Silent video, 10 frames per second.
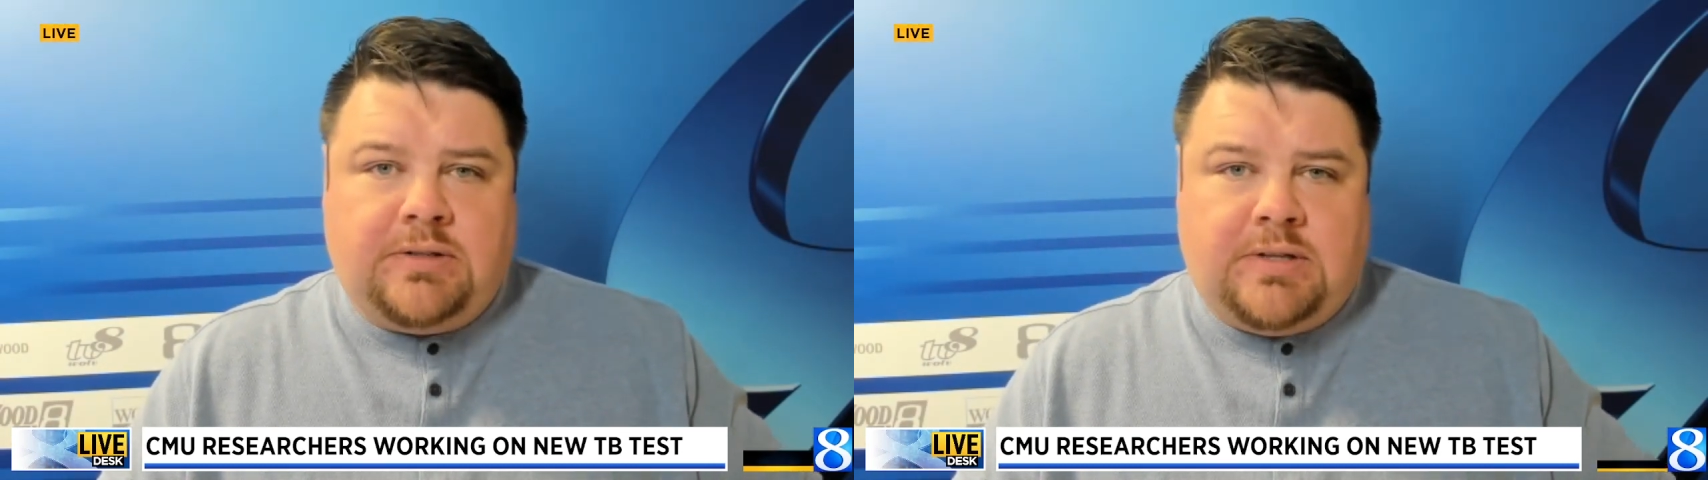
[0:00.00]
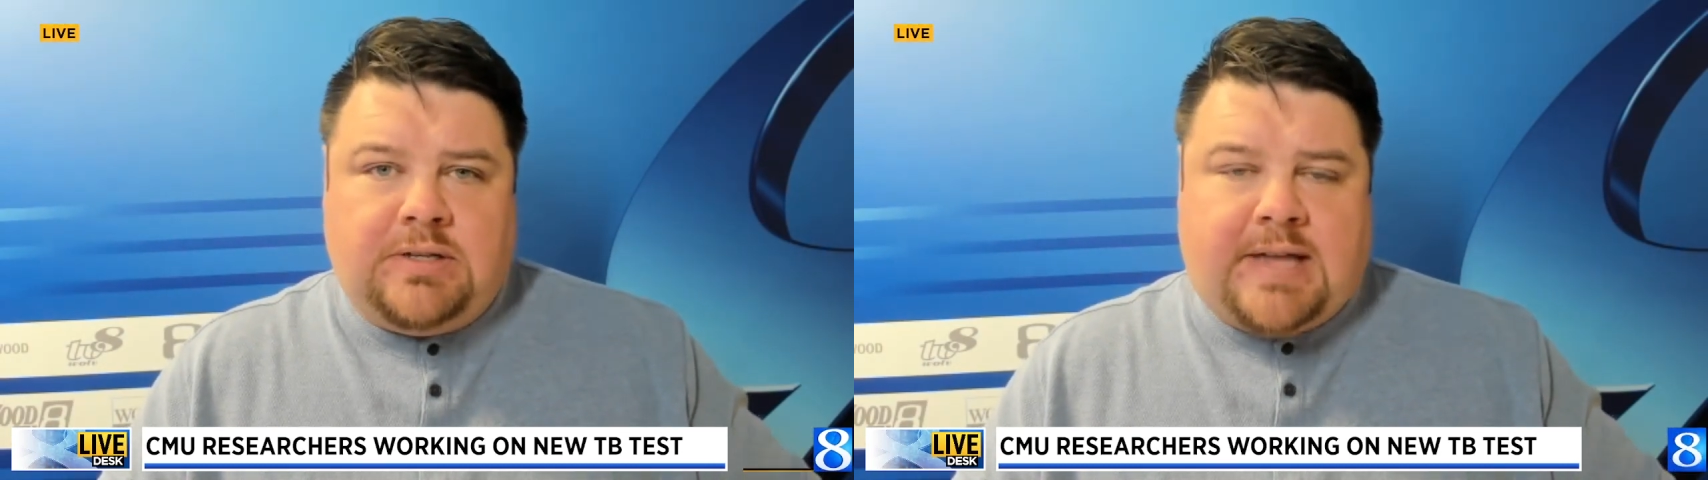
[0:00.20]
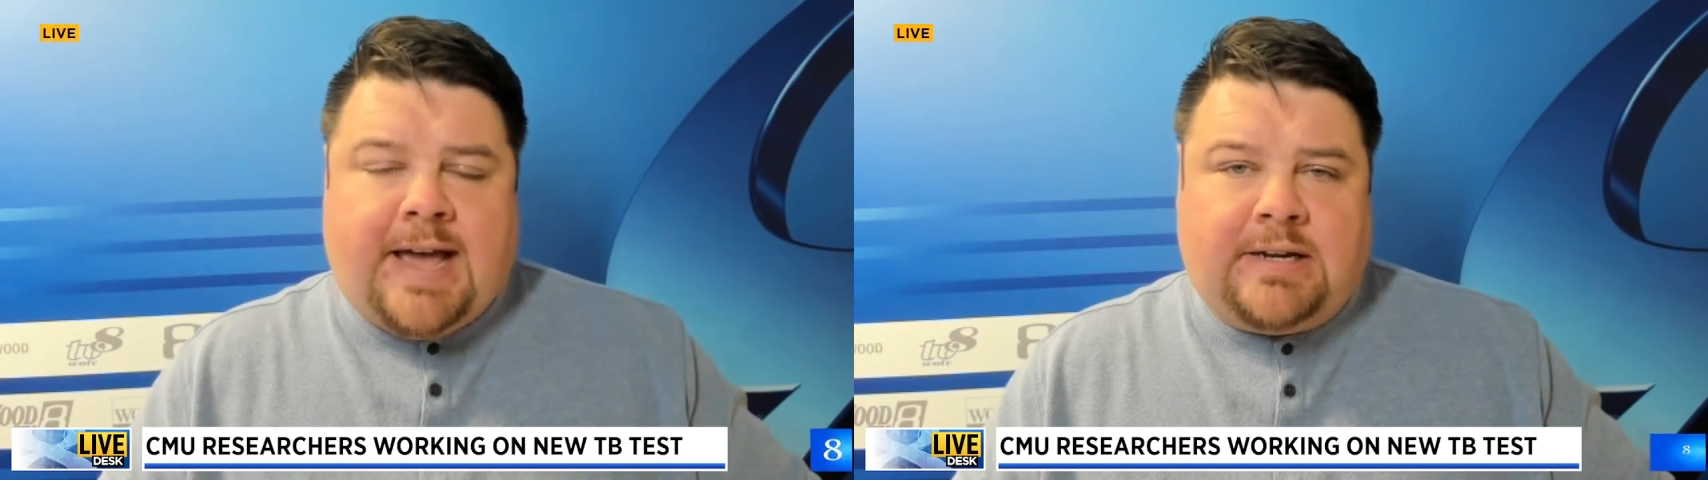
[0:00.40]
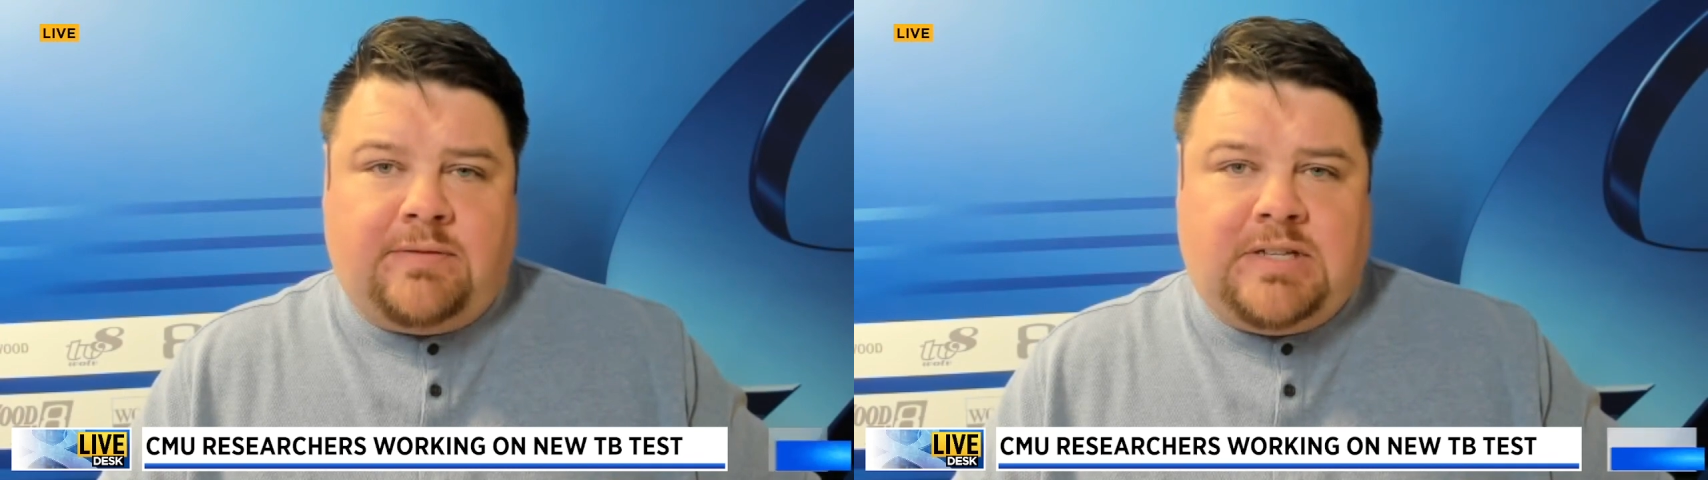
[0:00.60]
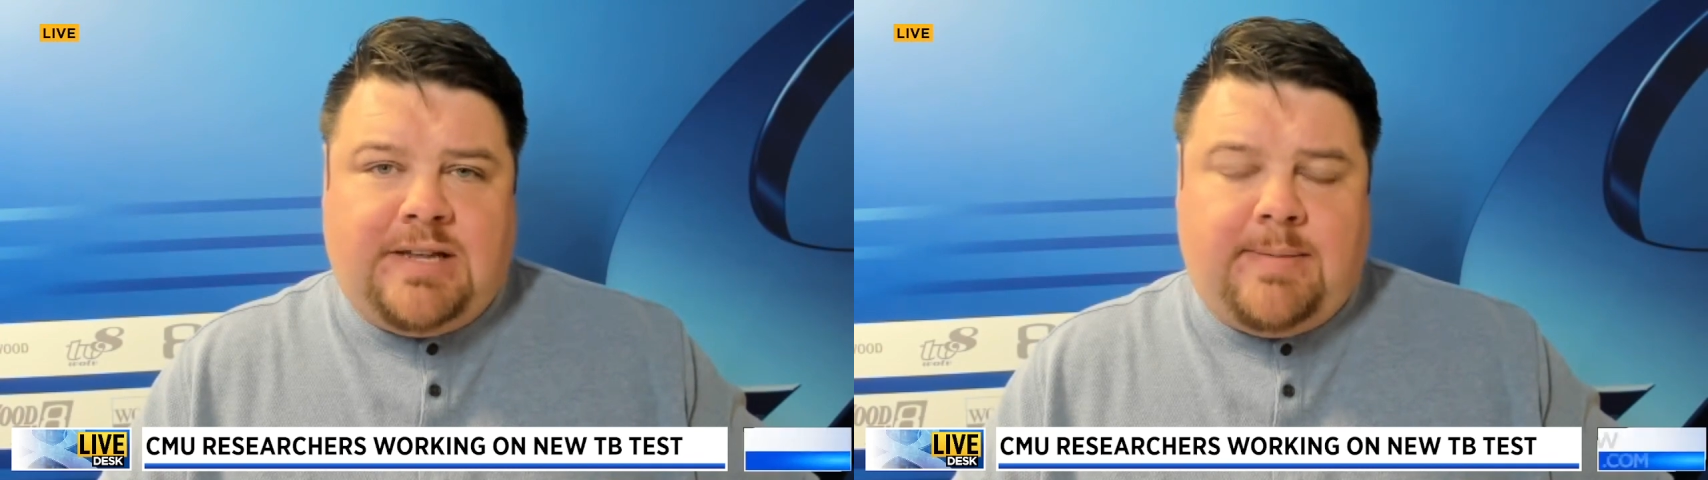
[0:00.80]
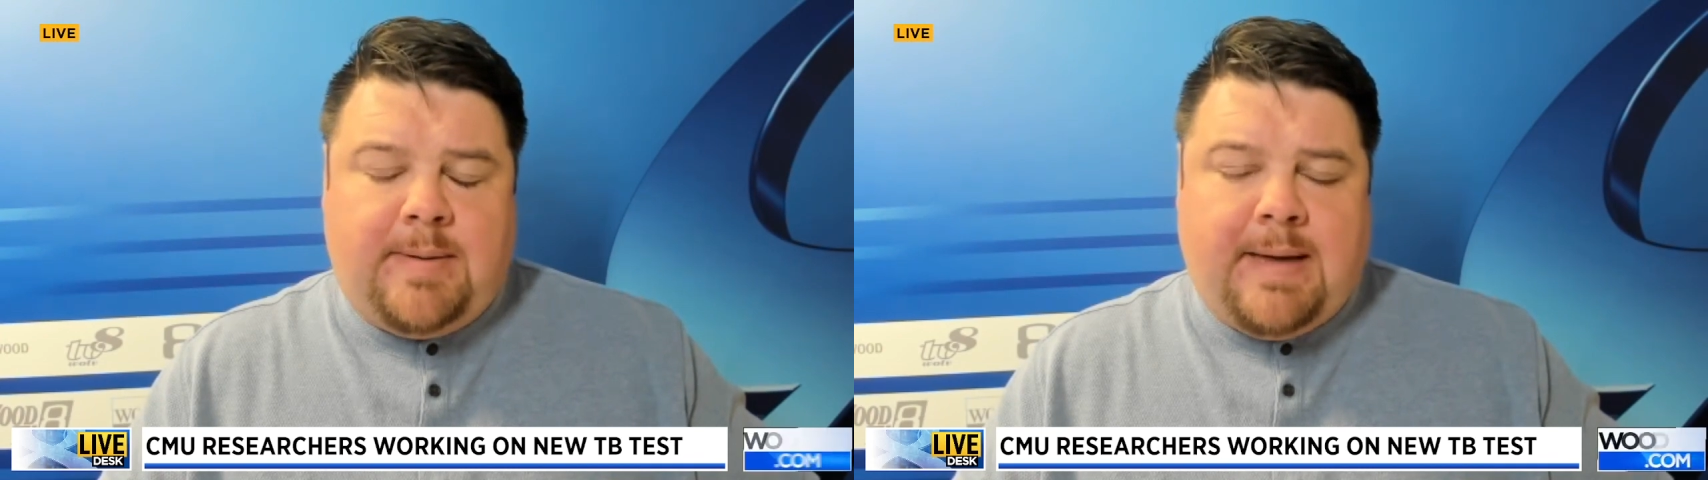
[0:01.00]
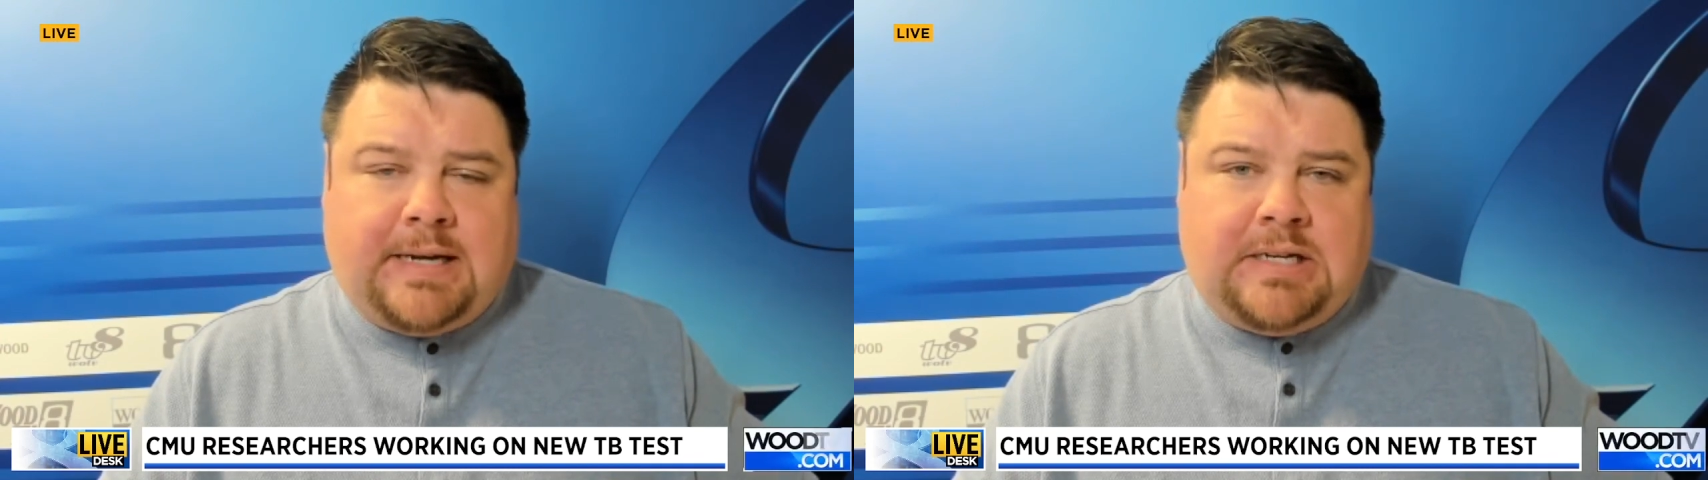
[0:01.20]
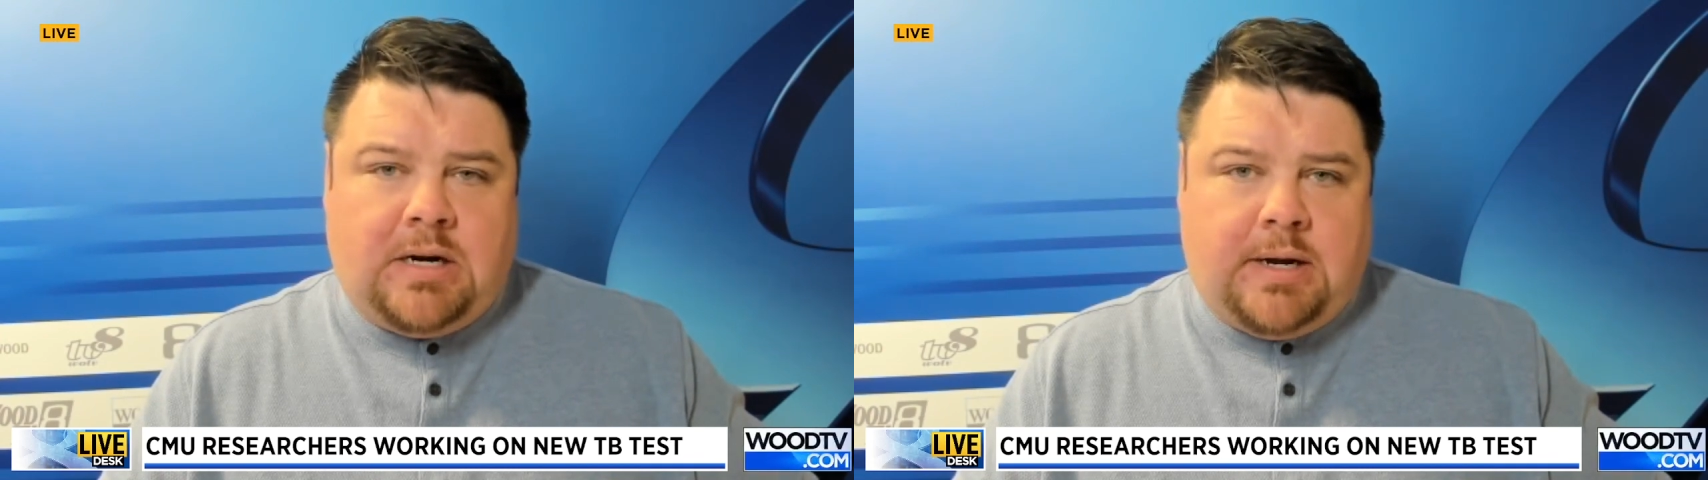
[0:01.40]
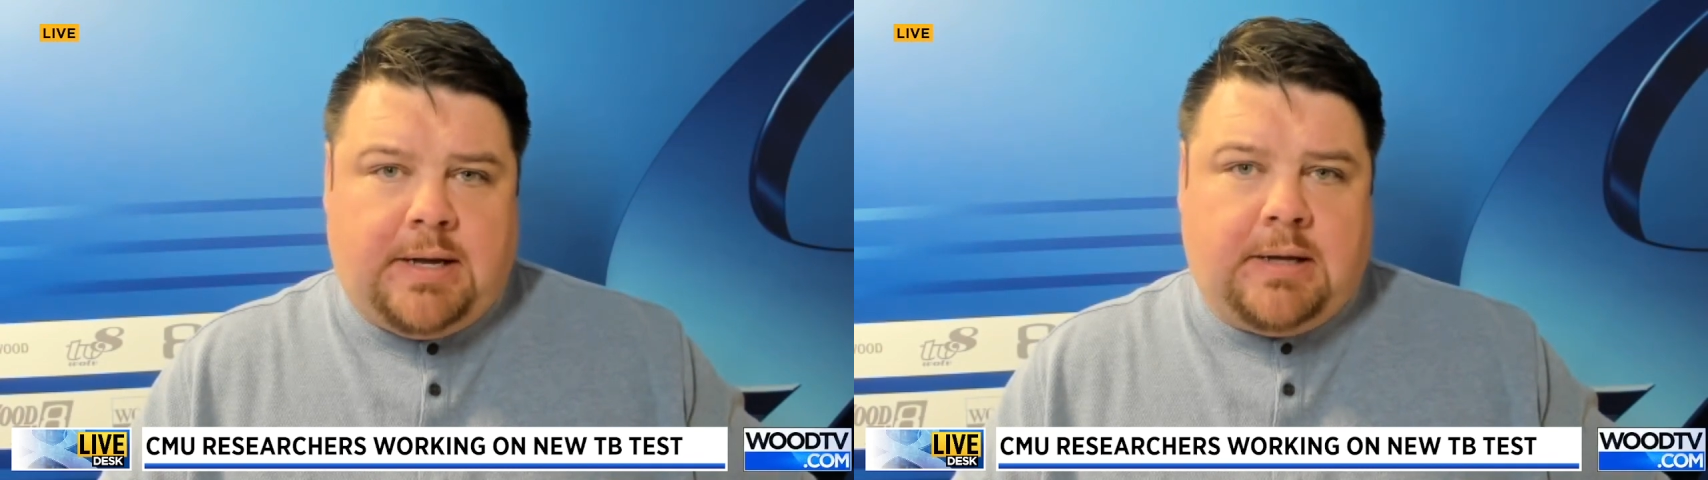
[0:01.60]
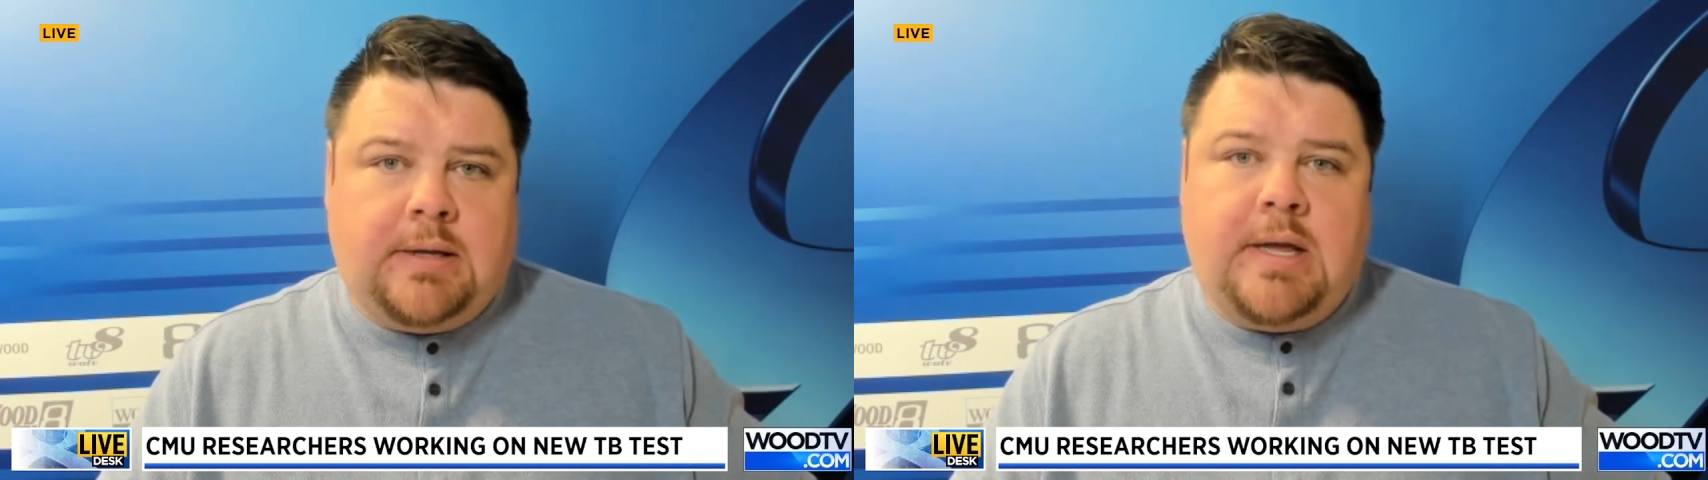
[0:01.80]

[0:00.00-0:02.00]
these active TB bacteria.